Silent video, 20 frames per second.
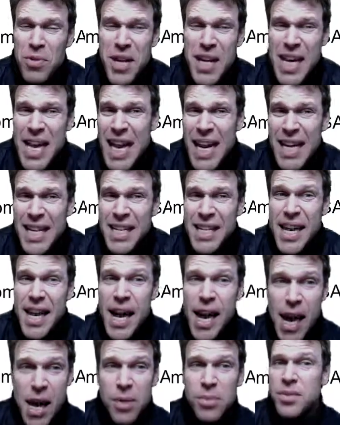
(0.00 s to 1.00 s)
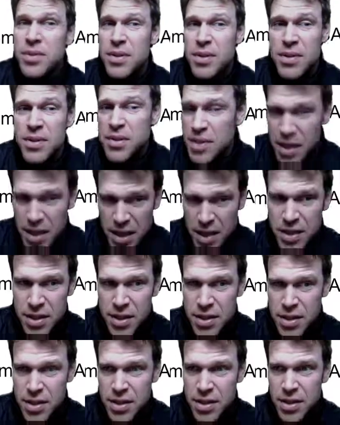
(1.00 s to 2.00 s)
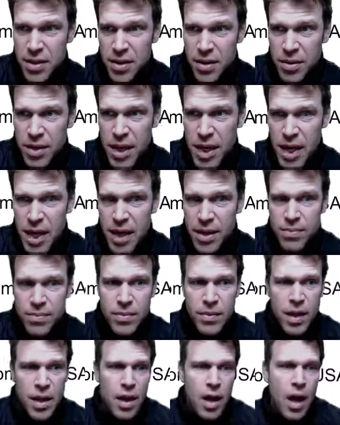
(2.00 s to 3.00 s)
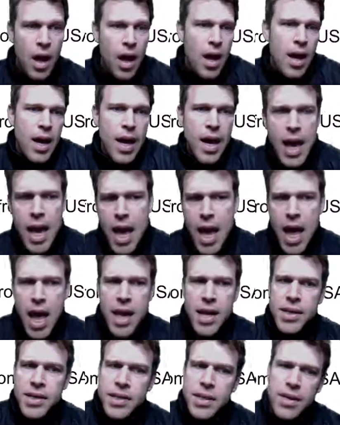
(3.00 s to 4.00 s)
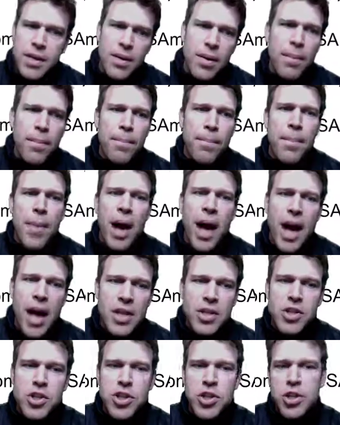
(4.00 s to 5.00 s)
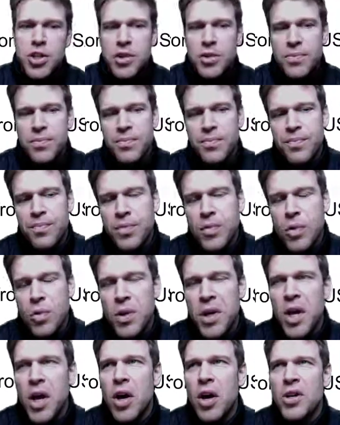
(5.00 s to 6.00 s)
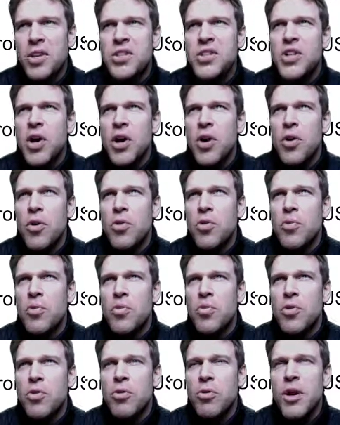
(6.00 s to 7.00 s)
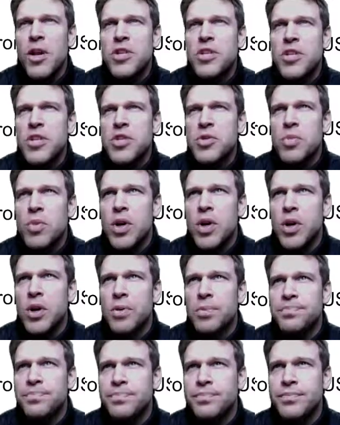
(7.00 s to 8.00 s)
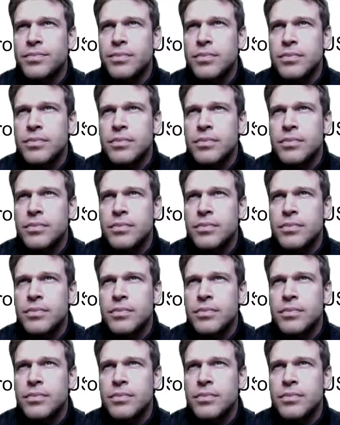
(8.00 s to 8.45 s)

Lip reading: we can't count this. Okay, and much. We also Croatians will